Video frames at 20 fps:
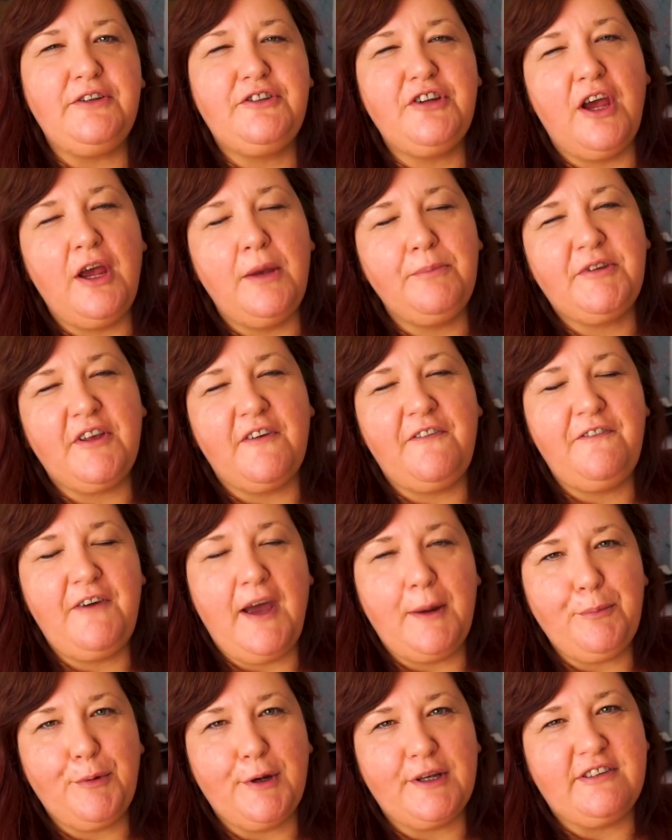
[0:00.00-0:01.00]
in terms of
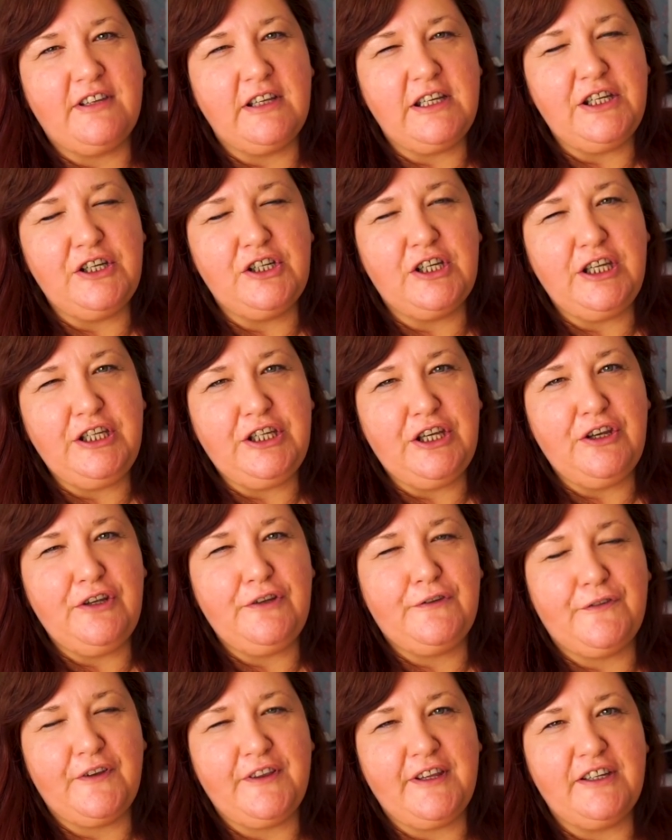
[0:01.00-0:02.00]
fabrics that you can
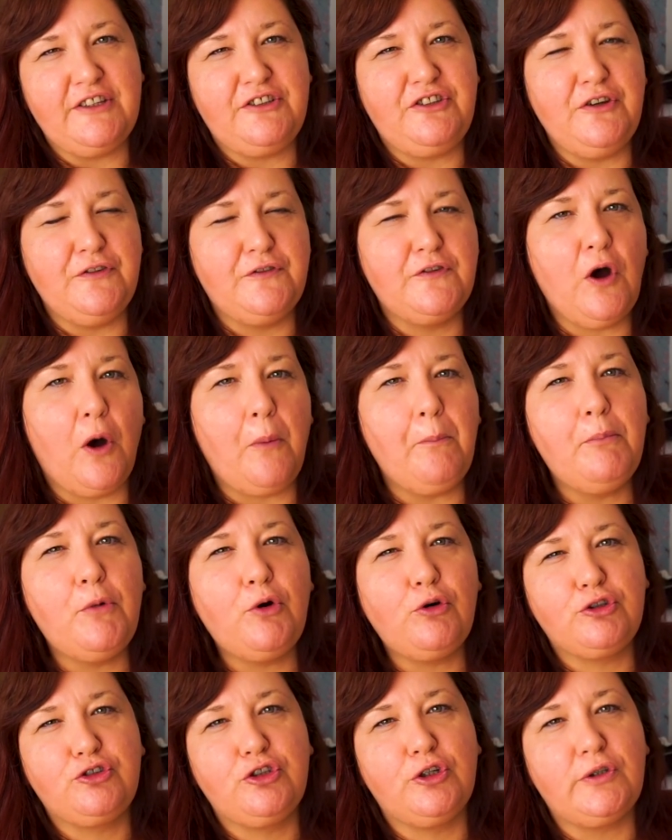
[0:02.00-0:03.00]
use for this, you've got
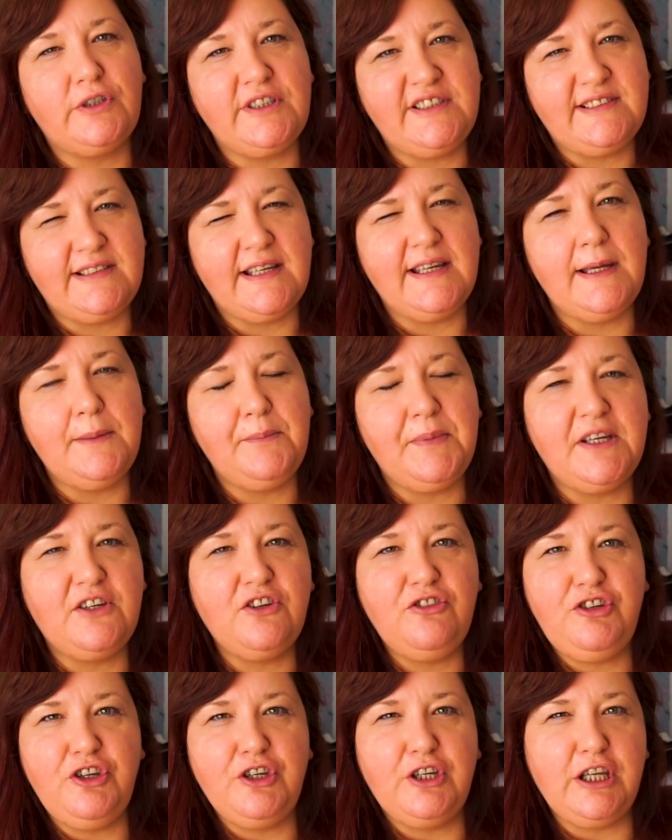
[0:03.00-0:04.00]
more choice here
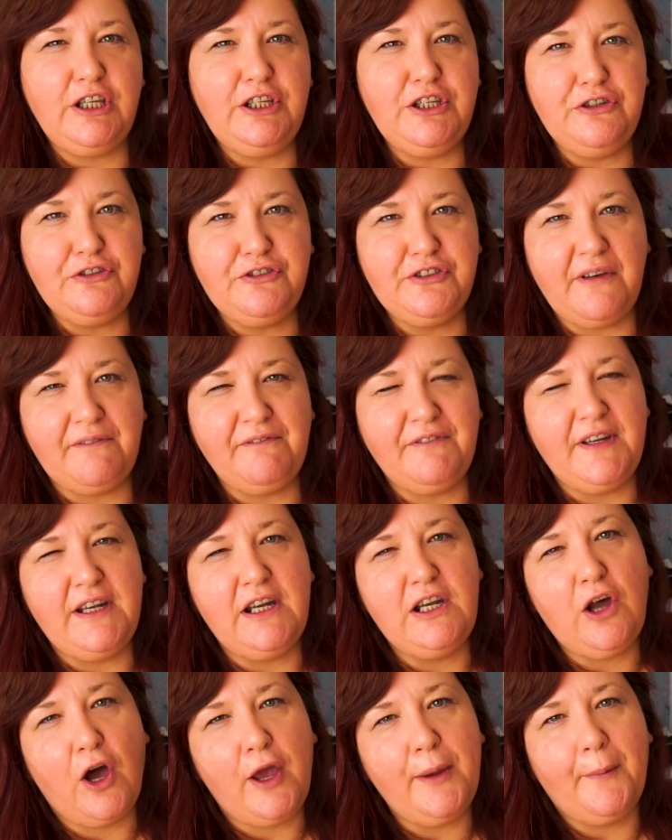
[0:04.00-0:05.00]
because you can use
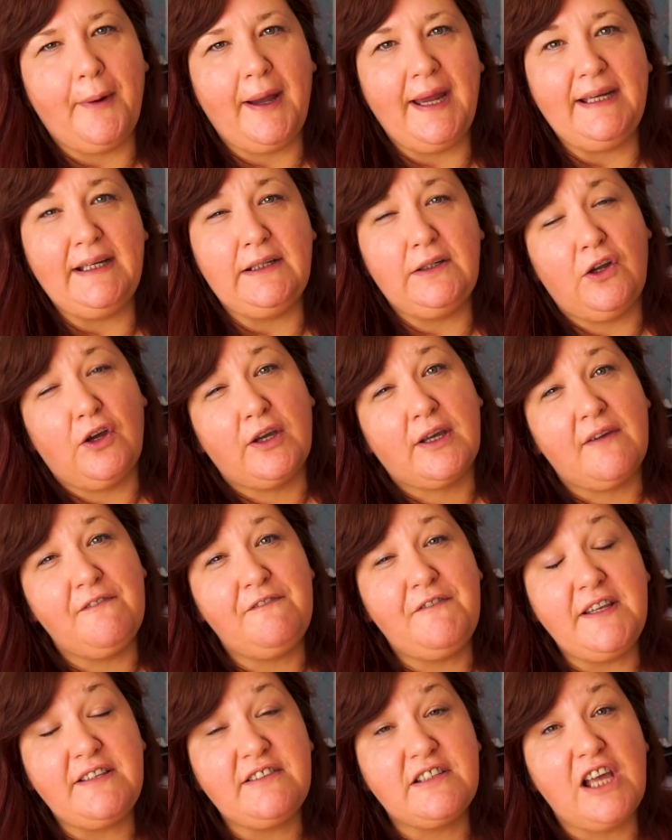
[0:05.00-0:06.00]
something lightweight like a
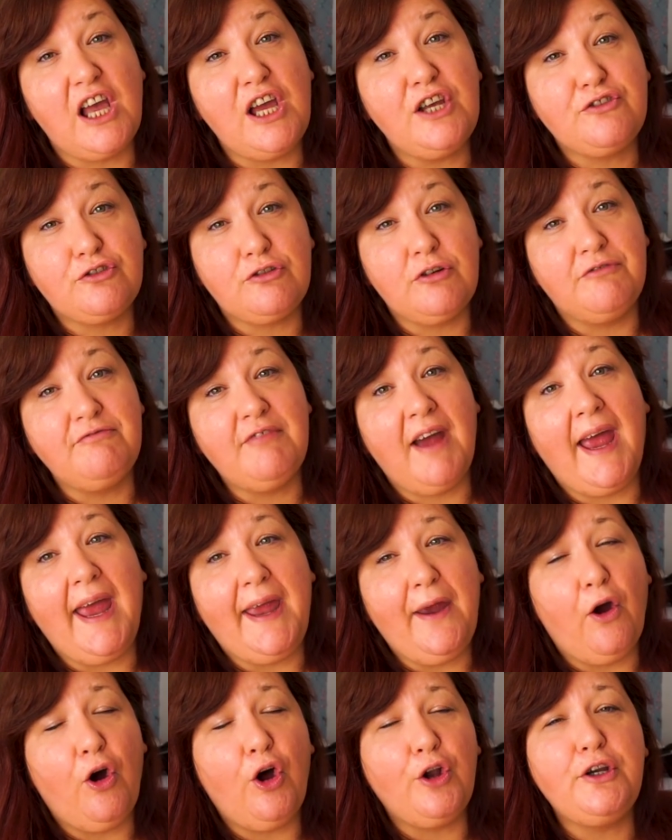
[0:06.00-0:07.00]
viscose or a
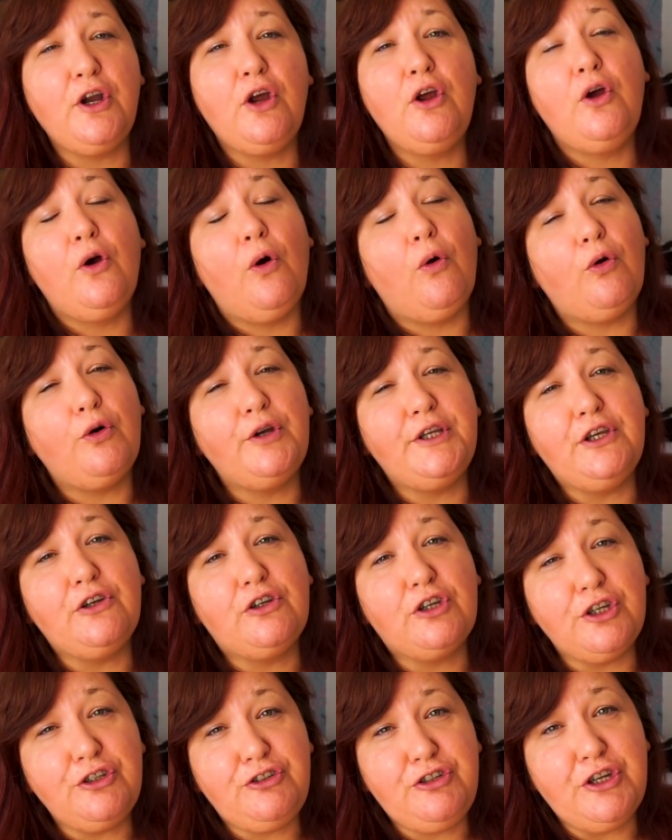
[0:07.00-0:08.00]
rayon, or you
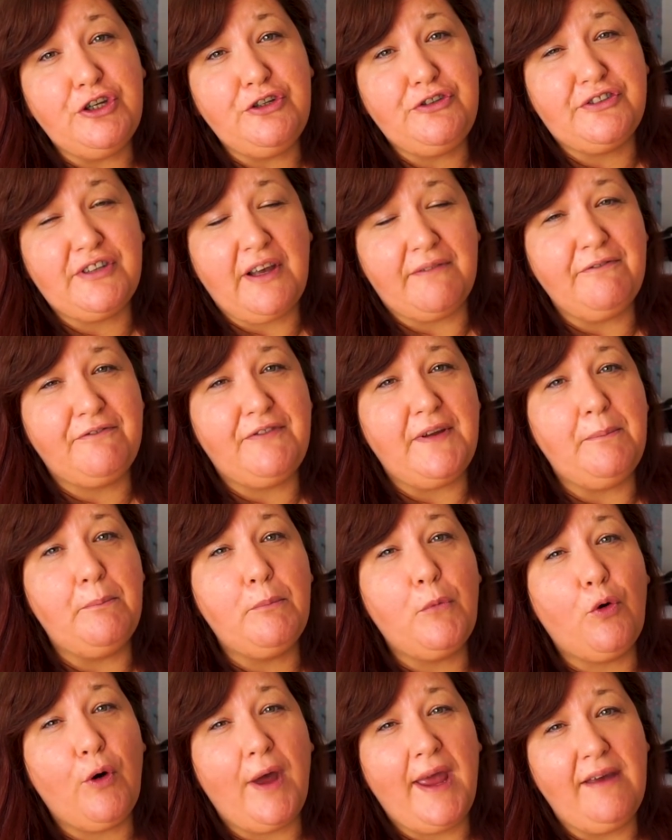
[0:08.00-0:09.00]
could use something
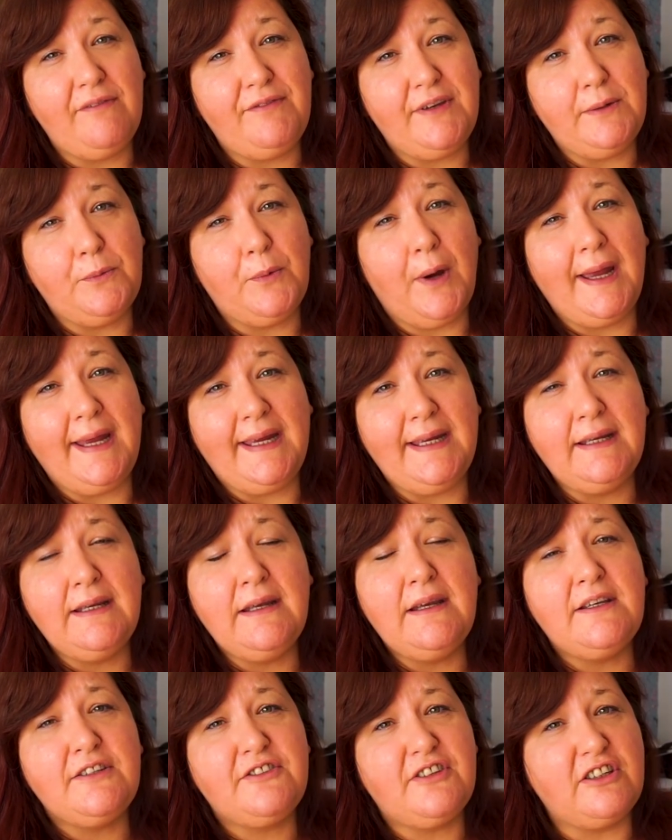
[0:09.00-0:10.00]
more heavyweight
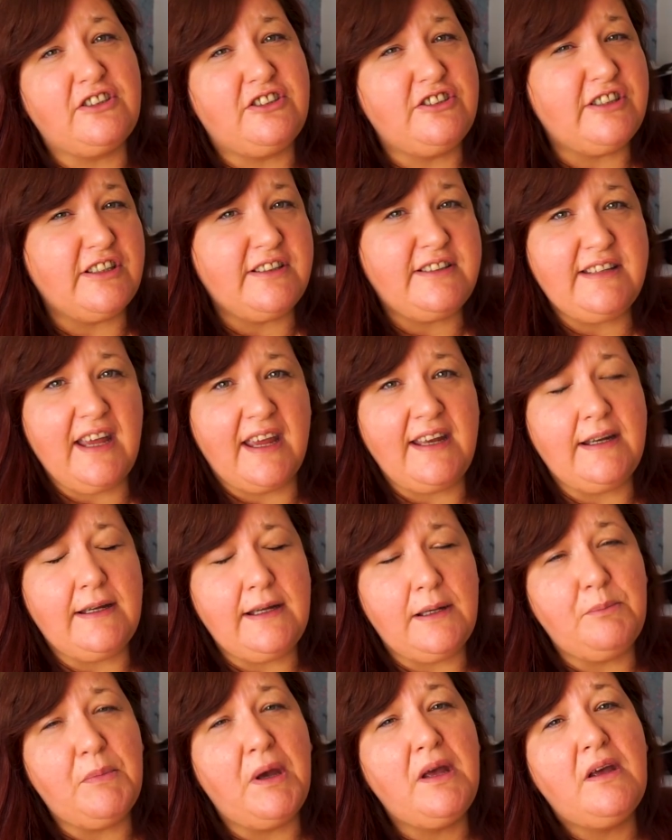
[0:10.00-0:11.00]
such as a
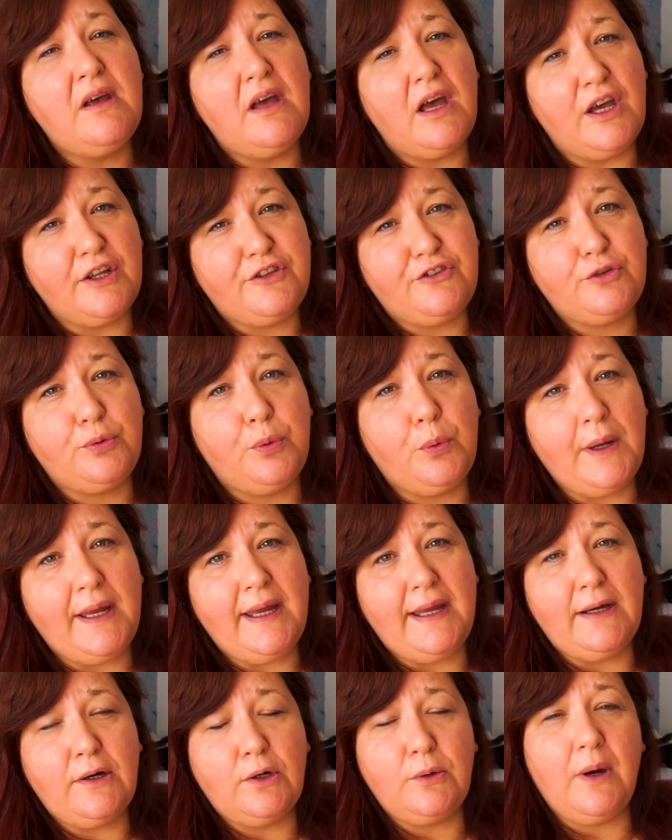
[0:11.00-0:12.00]
denim, a
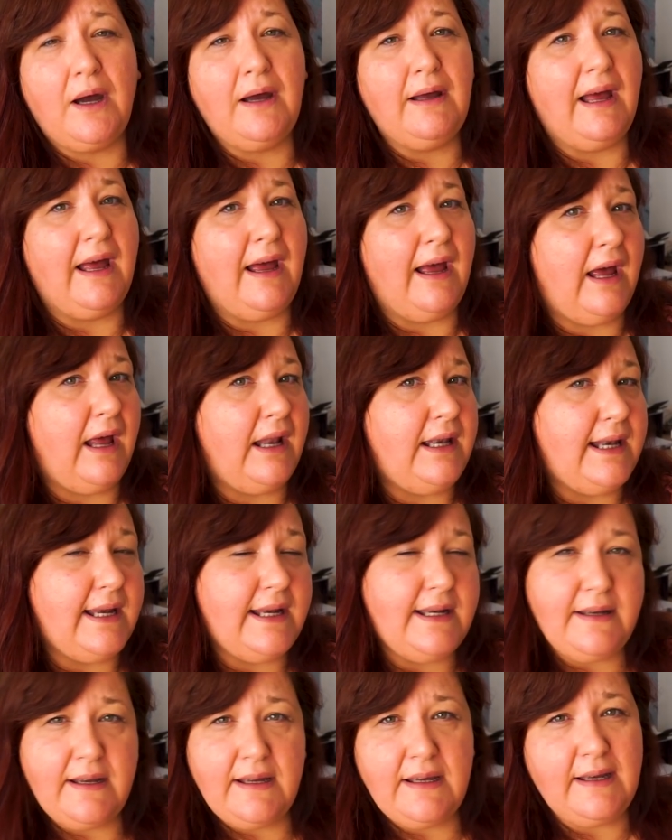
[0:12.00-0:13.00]
twill, uh,
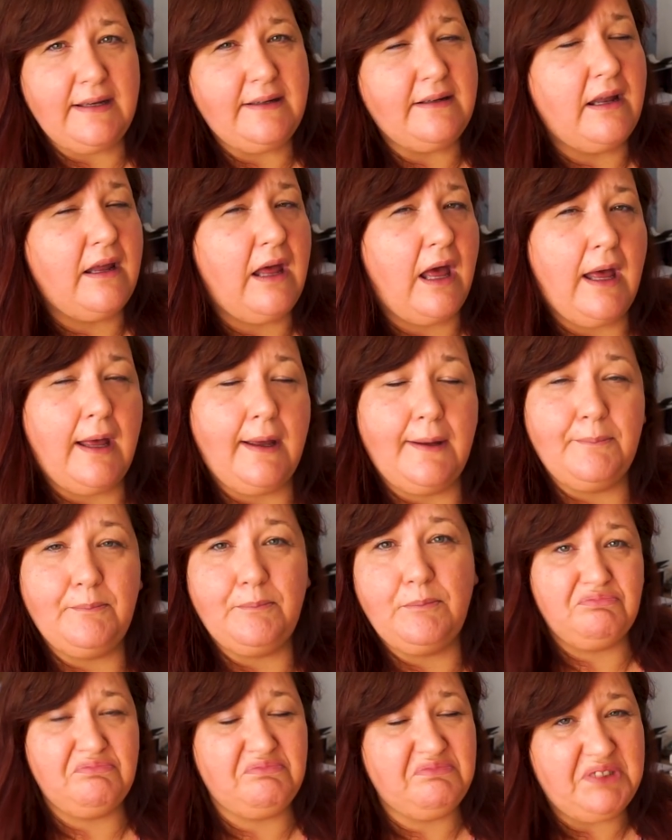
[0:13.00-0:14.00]
linen, um,
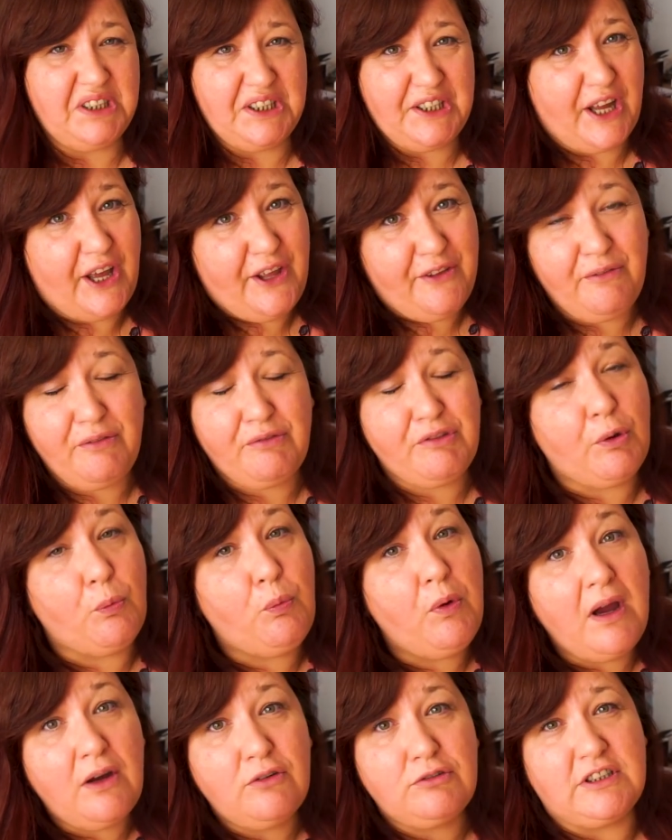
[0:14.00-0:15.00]
you know, the
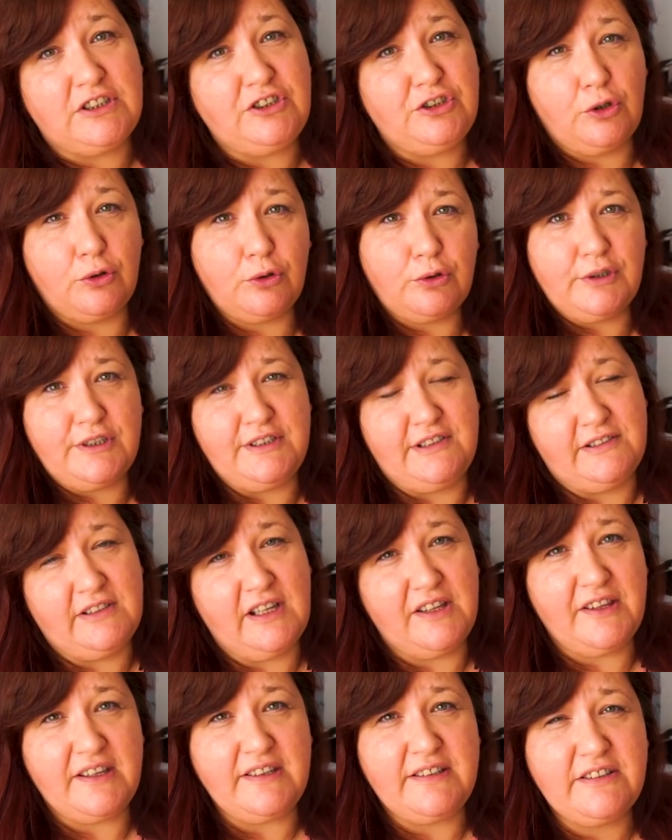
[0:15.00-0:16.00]
world is your oyster.
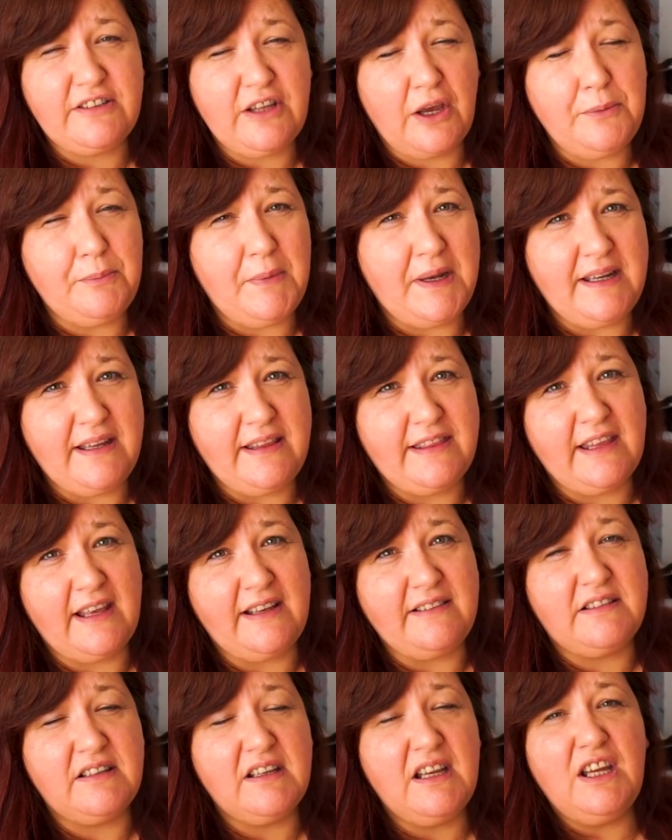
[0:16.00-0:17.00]
There's so many
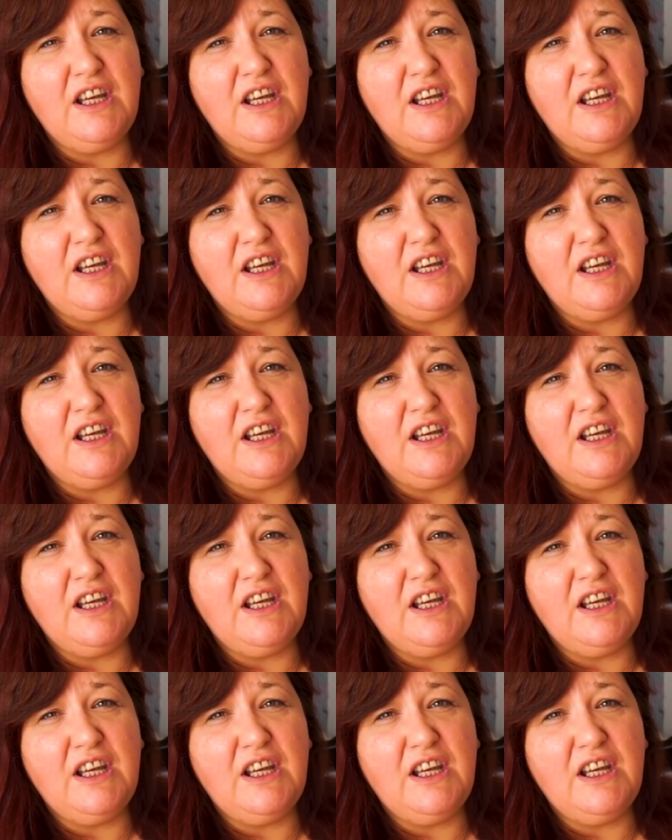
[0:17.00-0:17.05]
things.